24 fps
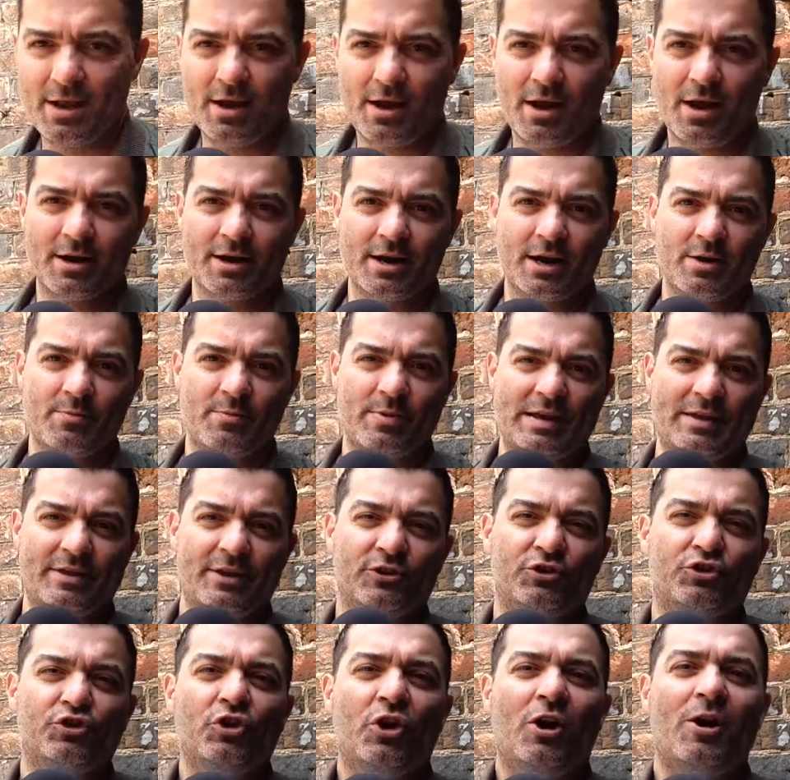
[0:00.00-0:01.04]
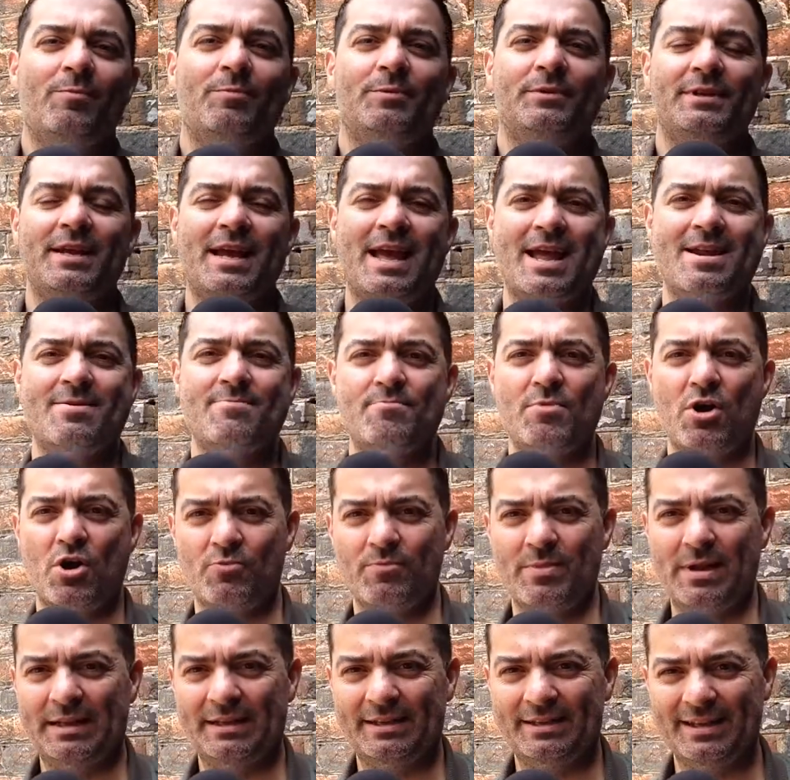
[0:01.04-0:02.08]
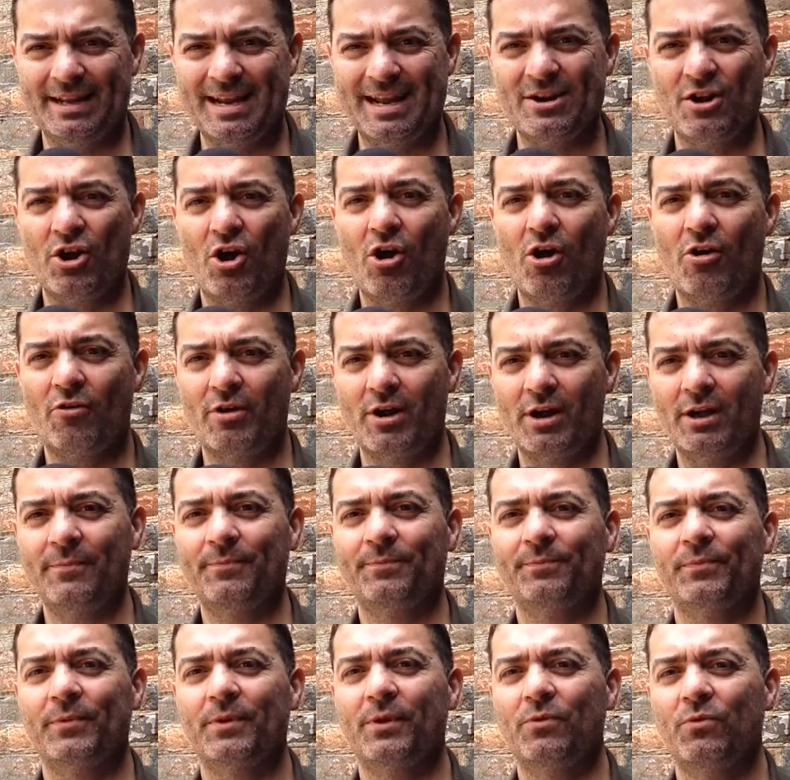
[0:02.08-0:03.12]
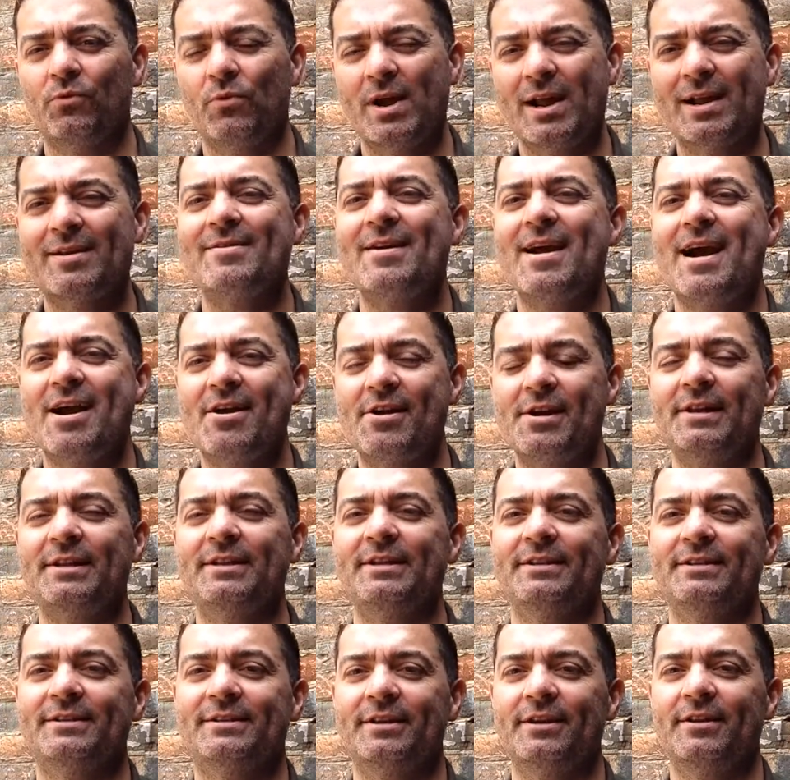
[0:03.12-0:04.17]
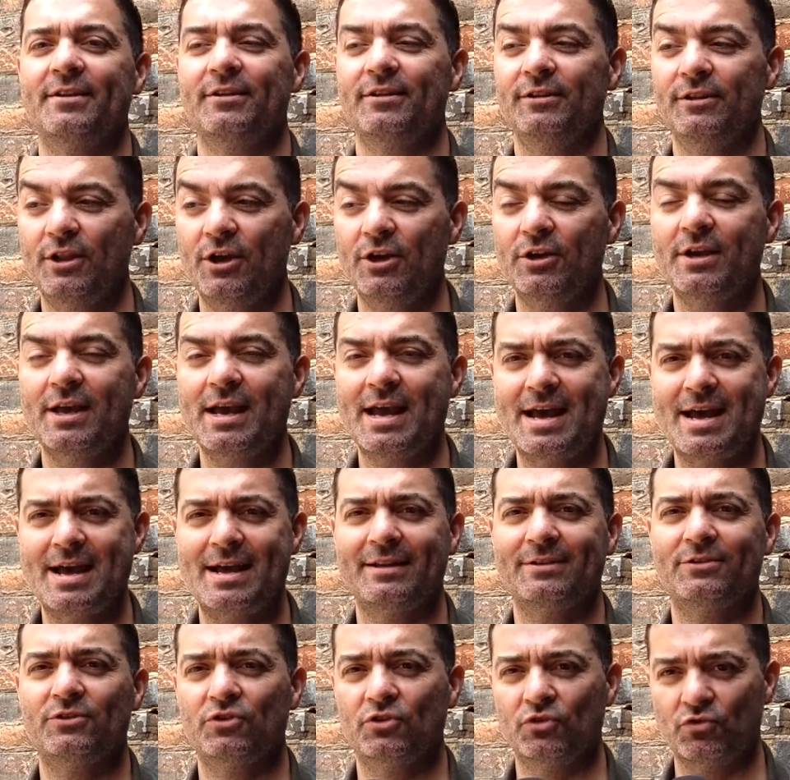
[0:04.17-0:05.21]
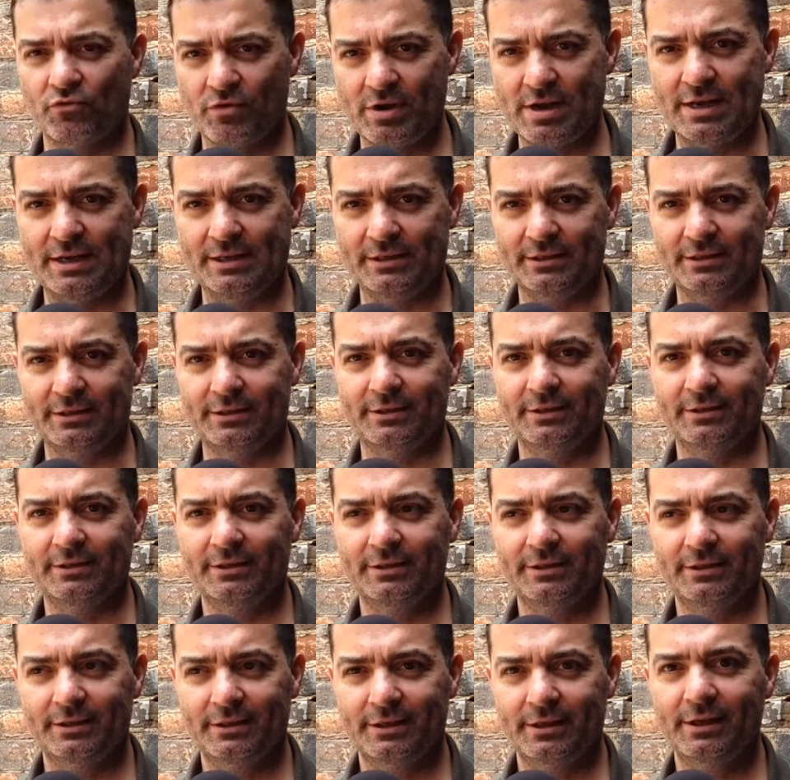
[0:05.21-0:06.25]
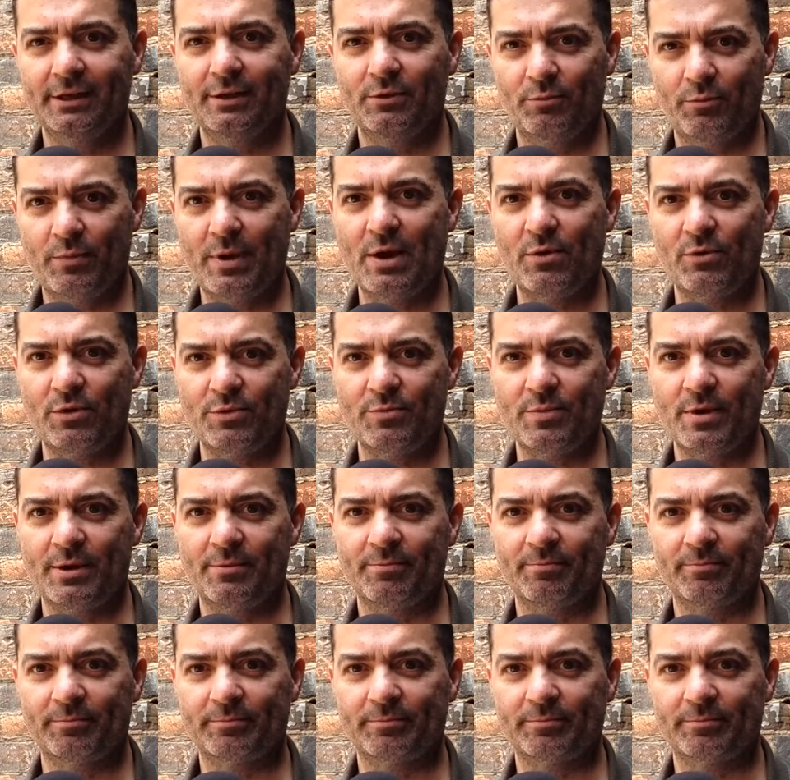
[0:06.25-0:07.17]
are going to be the top 10 moments in horror where characters look at screens. Bear with me.